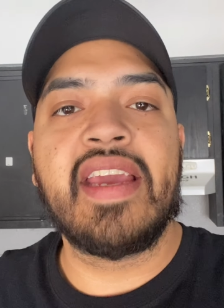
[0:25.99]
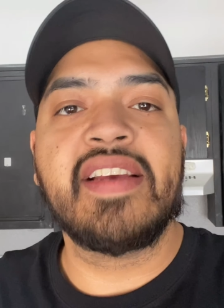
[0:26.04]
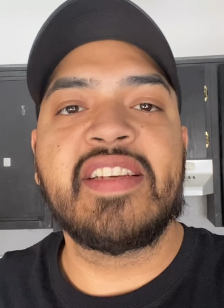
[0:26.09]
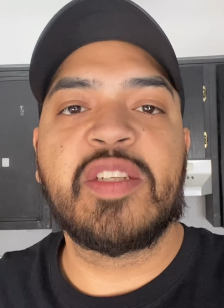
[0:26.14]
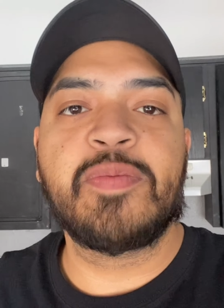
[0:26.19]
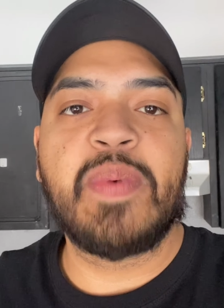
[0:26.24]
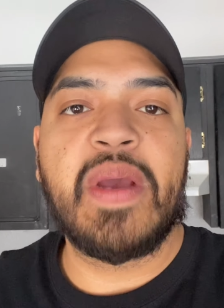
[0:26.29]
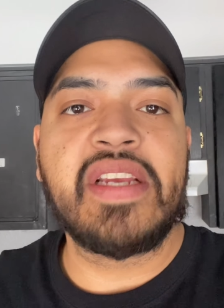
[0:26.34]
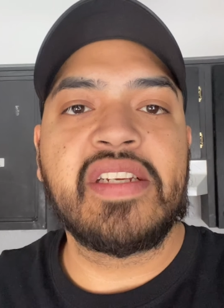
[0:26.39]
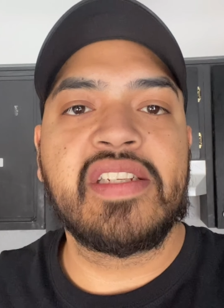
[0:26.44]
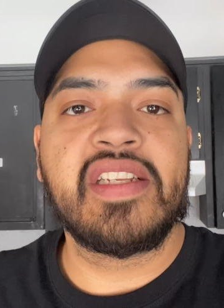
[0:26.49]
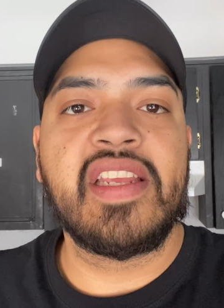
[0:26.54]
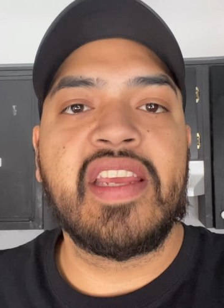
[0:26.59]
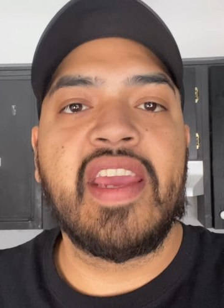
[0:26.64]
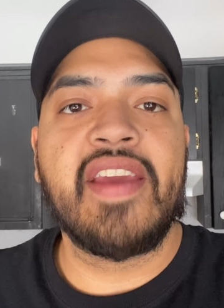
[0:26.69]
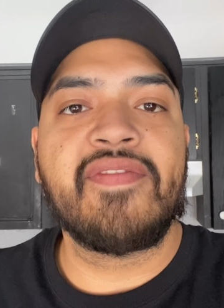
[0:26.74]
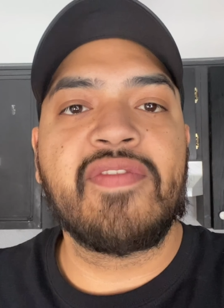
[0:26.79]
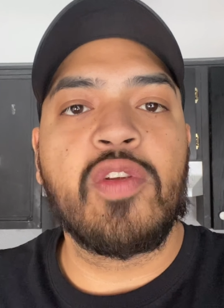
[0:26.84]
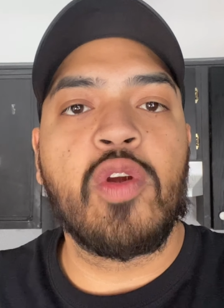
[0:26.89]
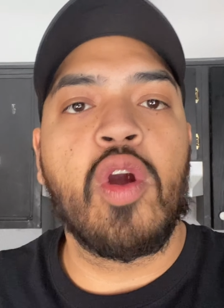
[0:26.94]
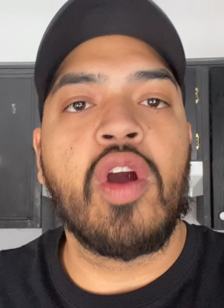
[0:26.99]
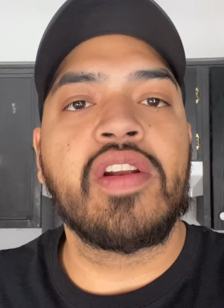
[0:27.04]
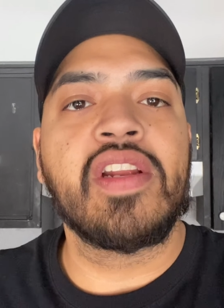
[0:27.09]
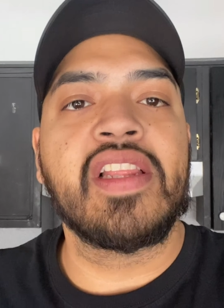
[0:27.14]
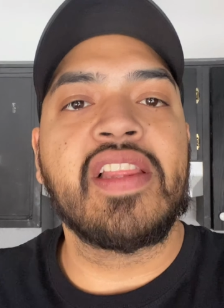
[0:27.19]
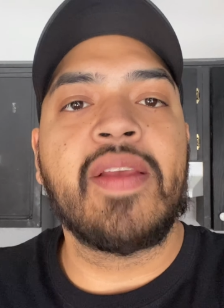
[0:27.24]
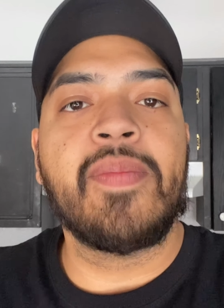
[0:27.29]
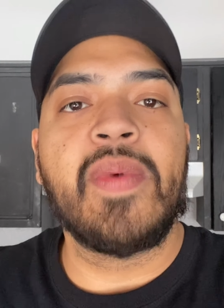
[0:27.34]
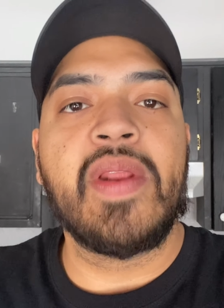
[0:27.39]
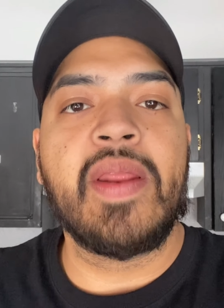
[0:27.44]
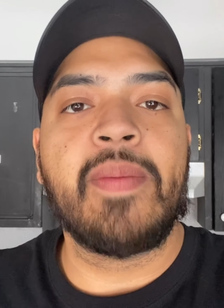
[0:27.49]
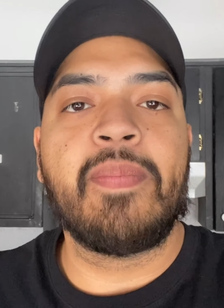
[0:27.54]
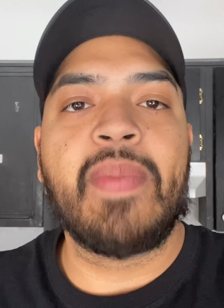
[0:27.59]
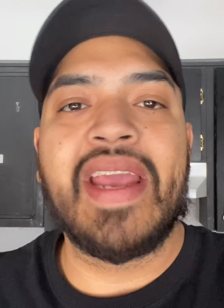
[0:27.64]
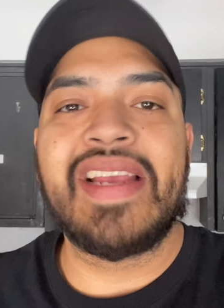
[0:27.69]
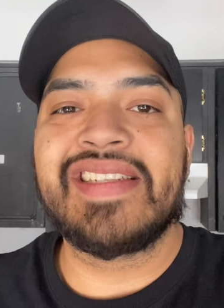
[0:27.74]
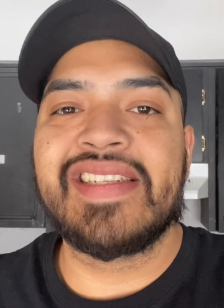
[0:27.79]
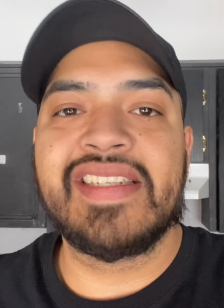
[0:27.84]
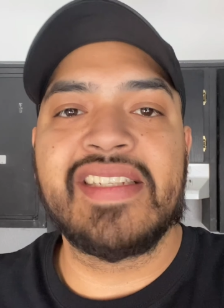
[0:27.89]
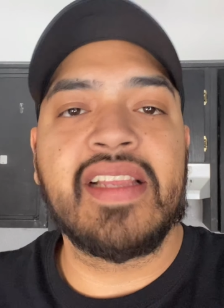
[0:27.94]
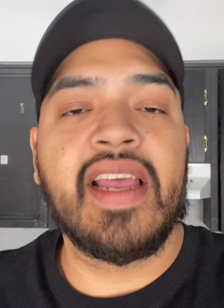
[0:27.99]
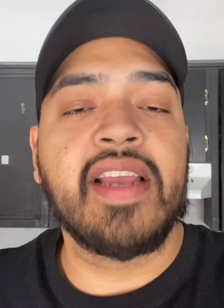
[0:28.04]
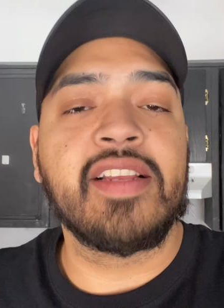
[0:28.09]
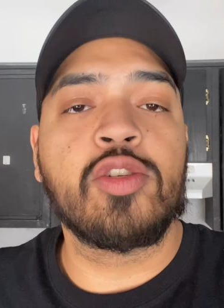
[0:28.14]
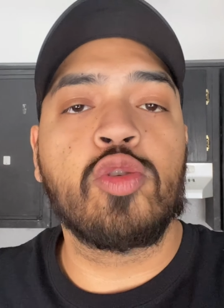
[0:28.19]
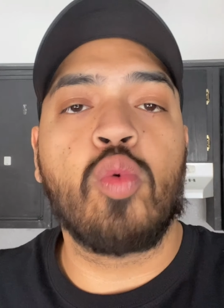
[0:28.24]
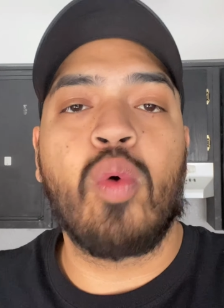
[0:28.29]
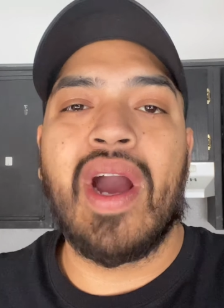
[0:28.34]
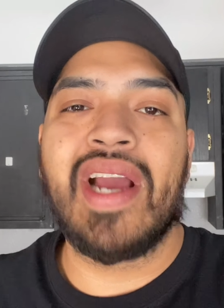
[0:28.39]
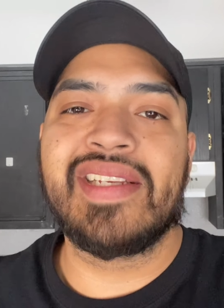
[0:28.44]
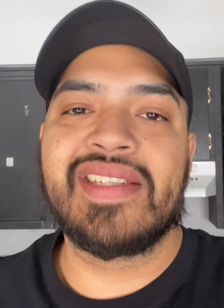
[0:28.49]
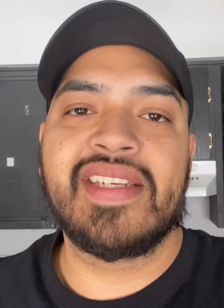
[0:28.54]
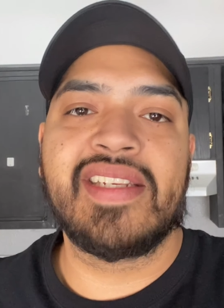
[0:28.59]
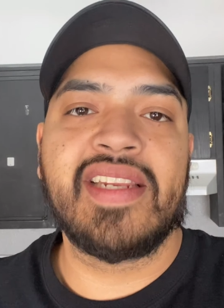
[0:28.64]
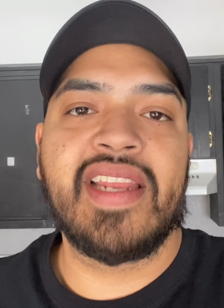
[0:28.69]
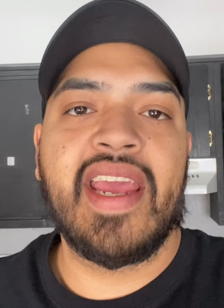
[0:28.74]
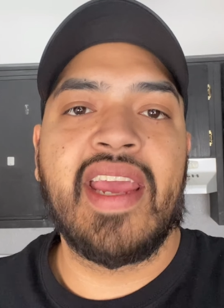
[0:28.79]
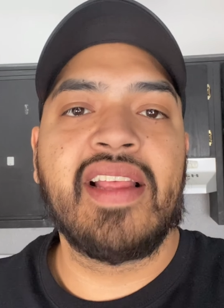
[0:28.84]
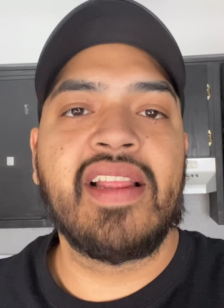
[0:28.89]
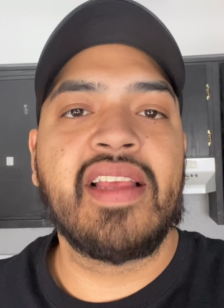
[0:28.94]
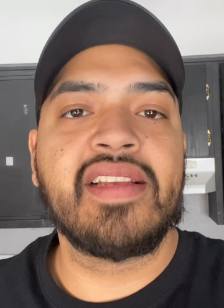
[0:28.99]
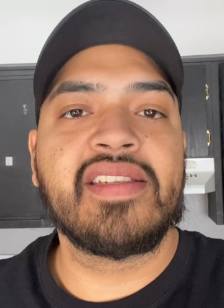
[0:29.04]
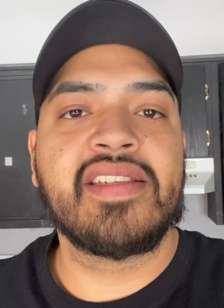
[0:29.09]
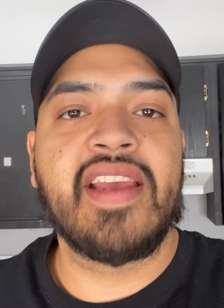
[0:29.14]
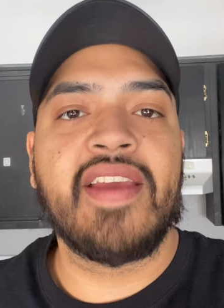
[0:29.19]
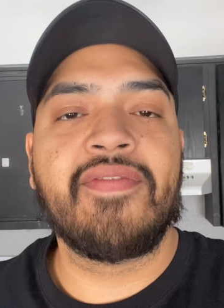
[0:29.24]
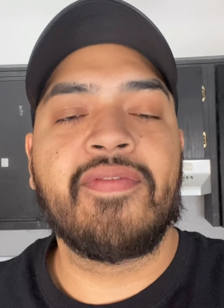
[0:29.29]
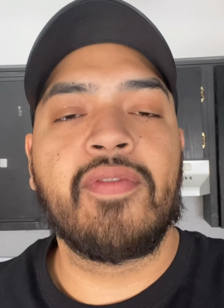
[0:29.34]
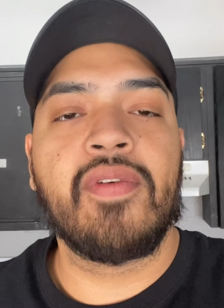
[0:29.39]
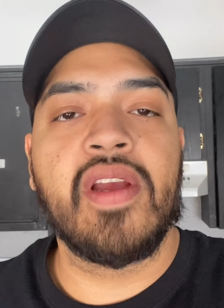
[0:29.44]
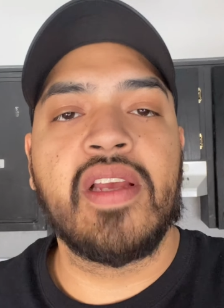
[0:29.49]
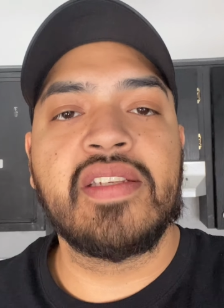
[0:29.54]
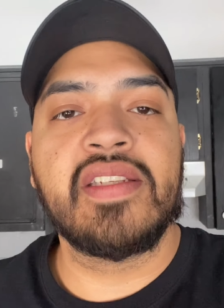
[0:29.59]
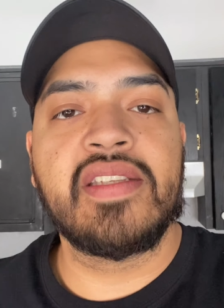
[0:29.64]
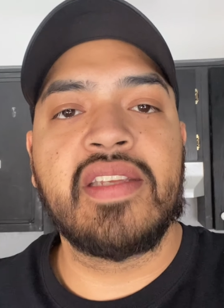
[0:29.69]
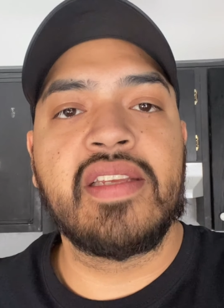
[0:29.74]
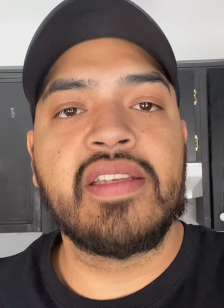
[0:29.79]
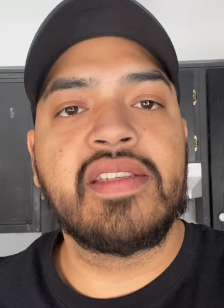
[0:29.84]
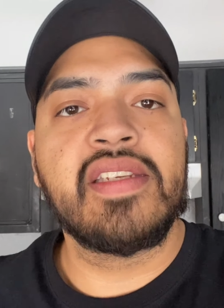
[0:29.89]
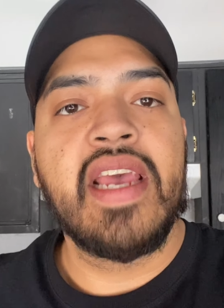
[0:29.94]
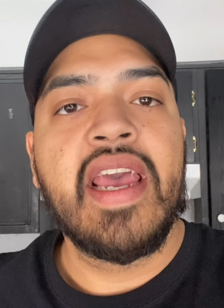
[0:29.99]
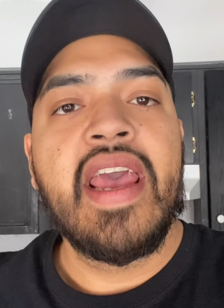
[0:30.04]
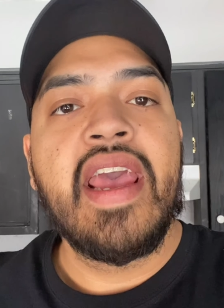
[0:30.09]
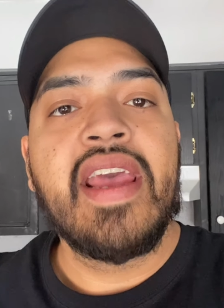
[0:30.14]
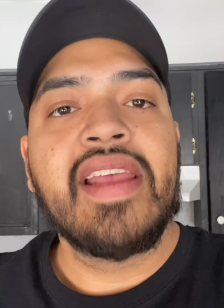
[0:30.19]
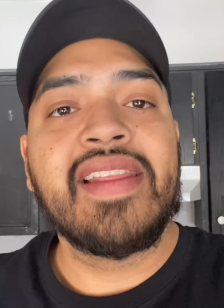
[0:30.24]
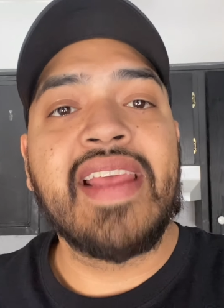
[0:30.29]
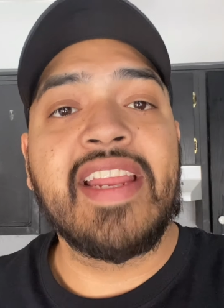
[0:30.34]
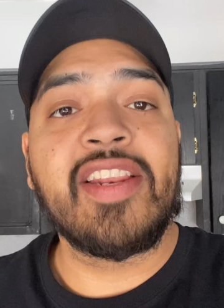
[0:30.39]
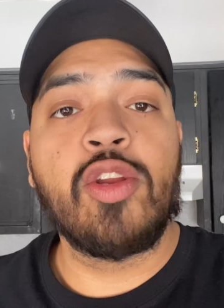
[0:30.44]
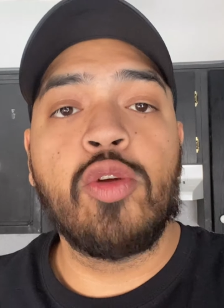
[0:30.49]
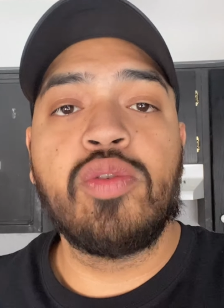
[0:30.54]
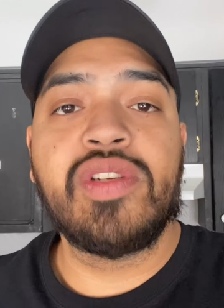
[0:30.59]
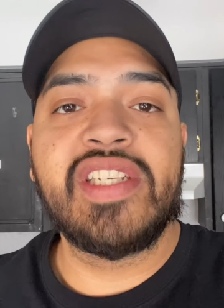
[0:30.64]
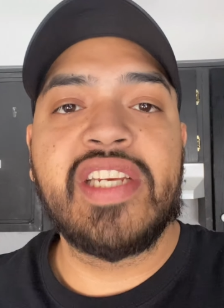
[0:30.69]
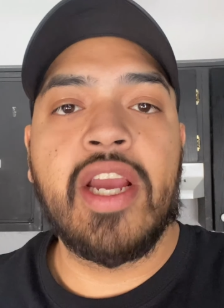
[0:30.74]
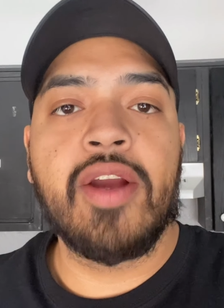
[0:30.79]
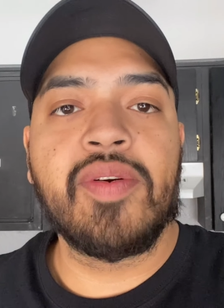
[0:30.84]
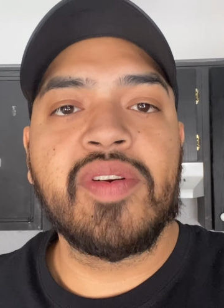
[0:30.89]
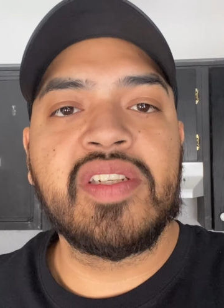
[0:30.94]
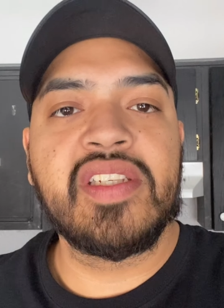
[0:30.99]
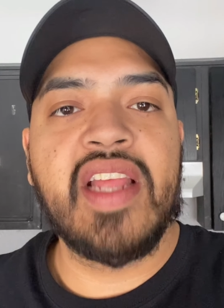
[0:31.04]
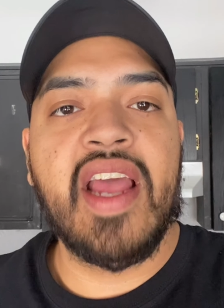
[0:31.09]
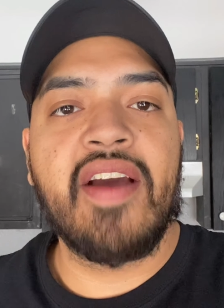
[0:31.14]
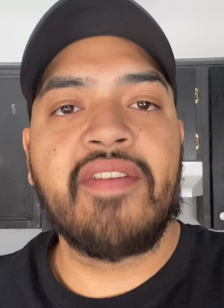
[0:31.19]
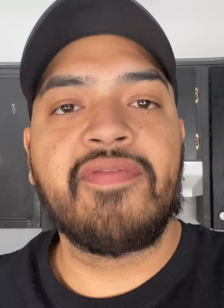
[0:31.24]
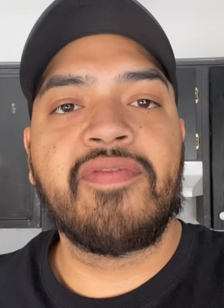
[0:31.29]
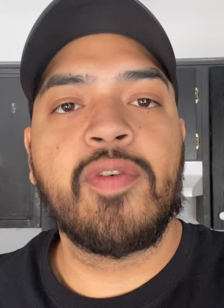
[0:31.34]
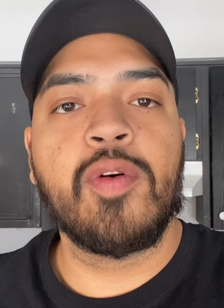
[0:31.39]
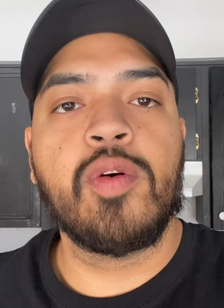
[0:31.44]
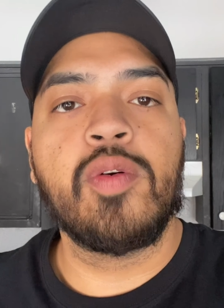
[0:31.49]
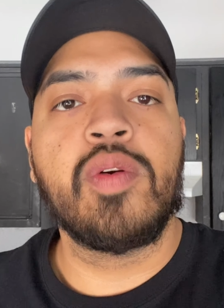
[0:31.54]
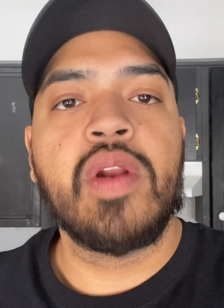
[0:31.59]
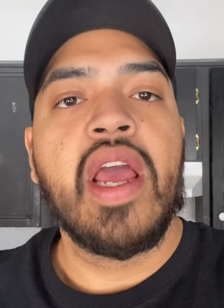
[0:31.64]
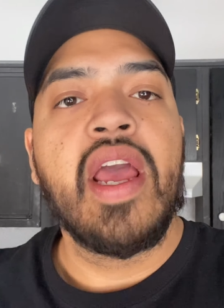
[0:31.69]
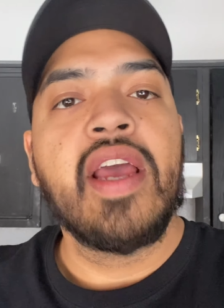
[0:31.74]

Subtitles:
especially if they're on a limited basis, like twice a day, let's say, for instance. They do cherish that food.